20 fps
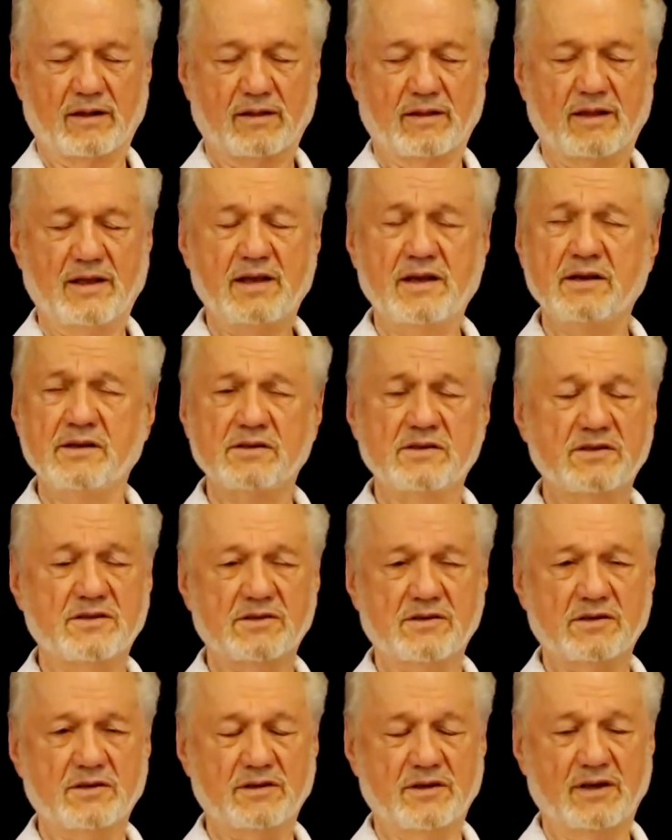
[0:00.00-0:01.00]

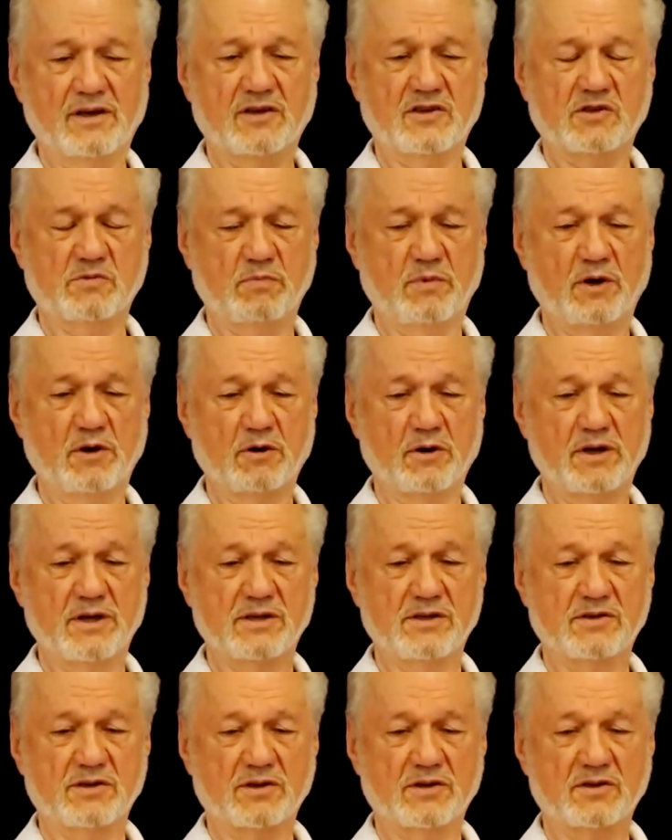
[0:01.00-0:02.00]
These
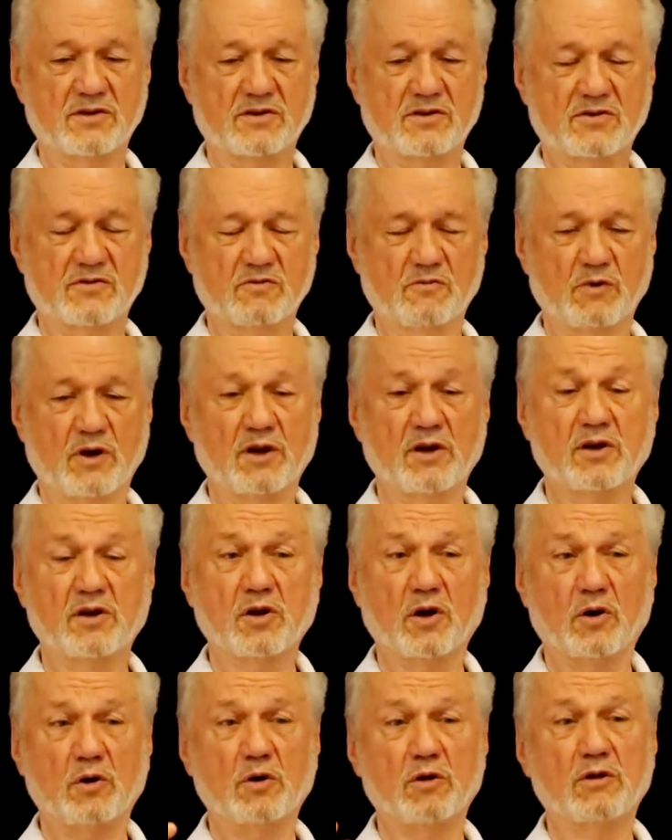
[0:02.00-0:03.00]
experiences, when
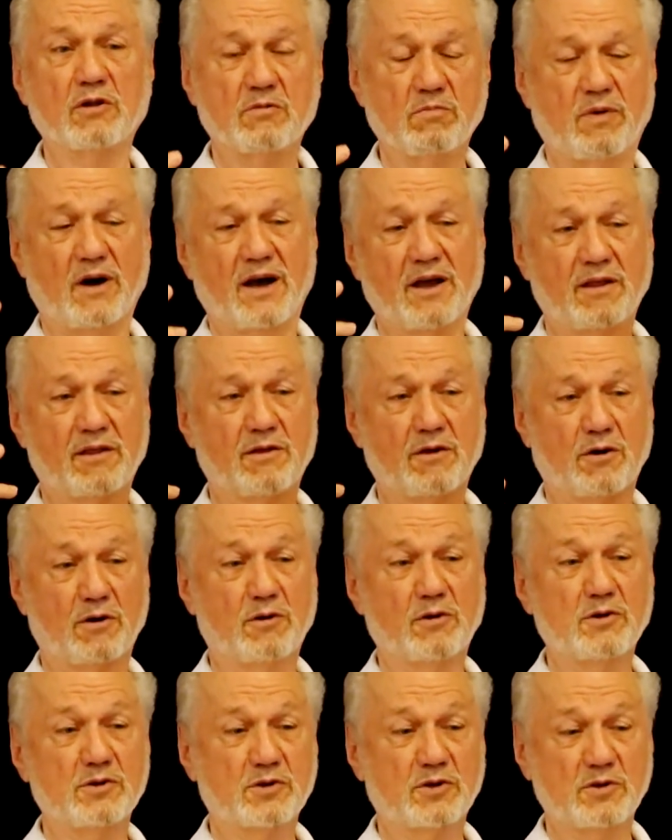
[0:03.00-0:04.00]
told by
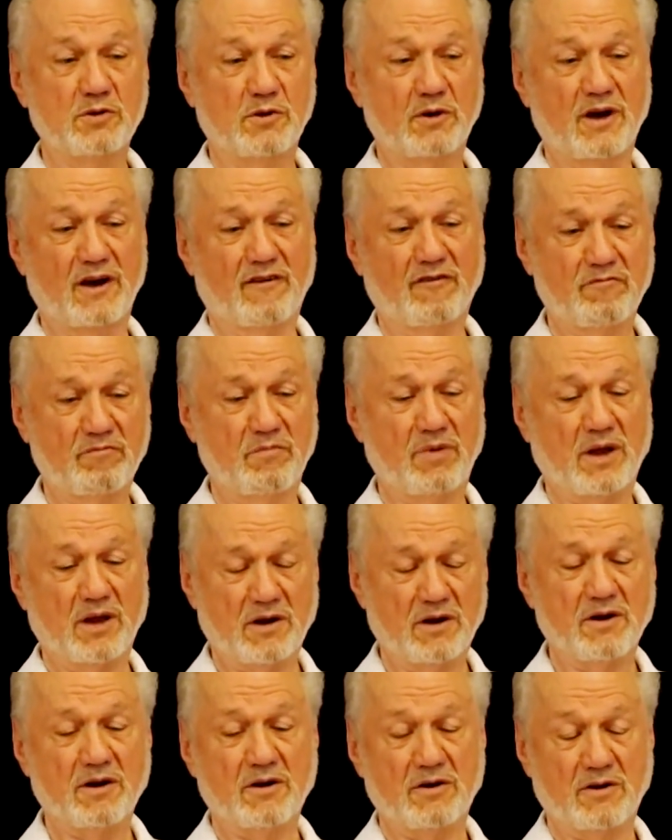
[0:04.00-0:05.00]
those who have
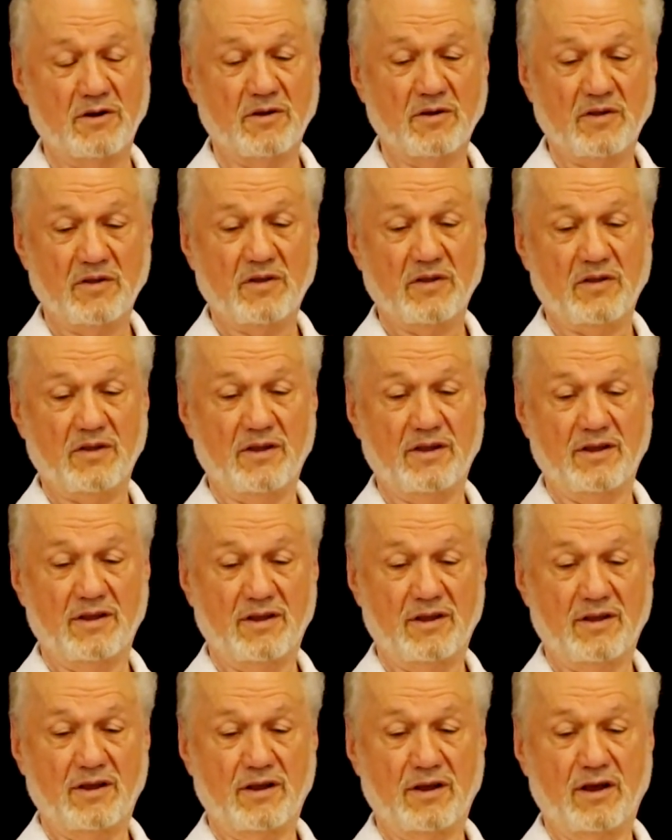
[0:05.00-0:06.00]
been
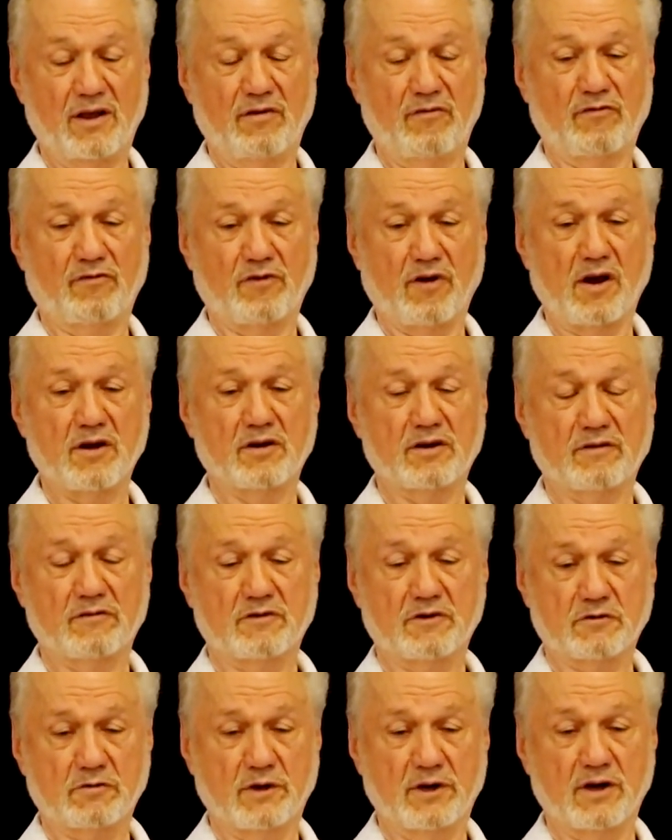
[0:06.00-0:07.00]
in front of
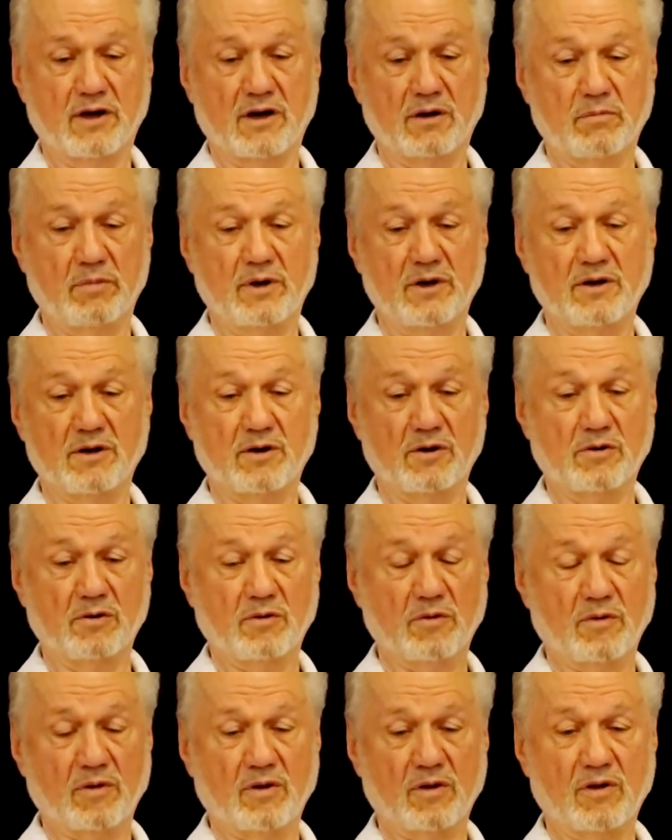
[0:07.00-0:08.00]
Sri Aurobindo,
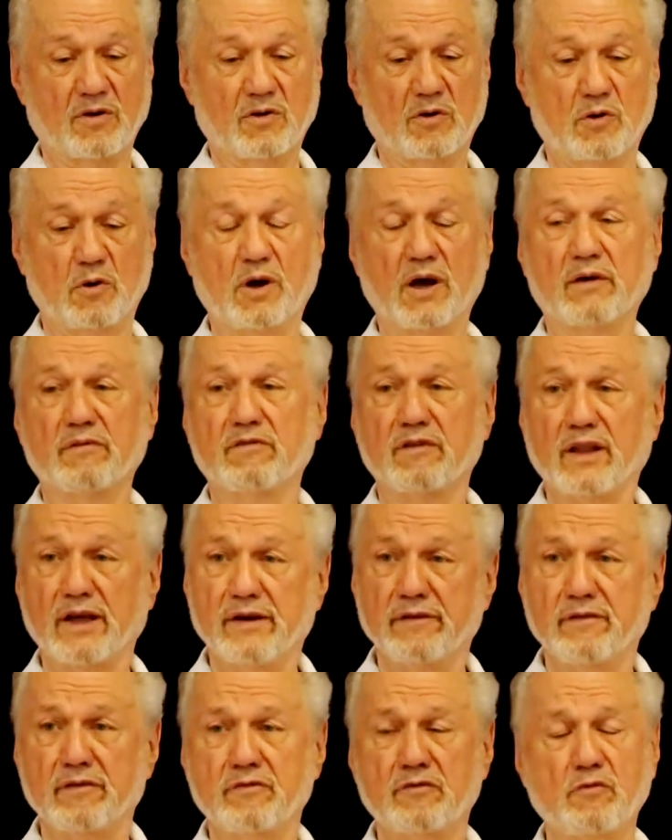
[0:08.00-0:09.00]
who have
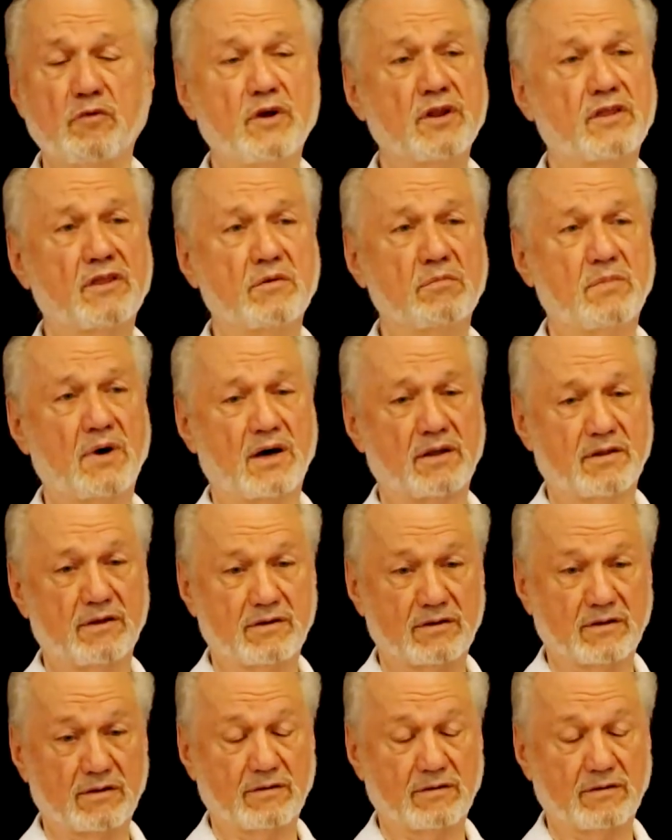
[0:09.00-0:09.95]
lived with the Mother,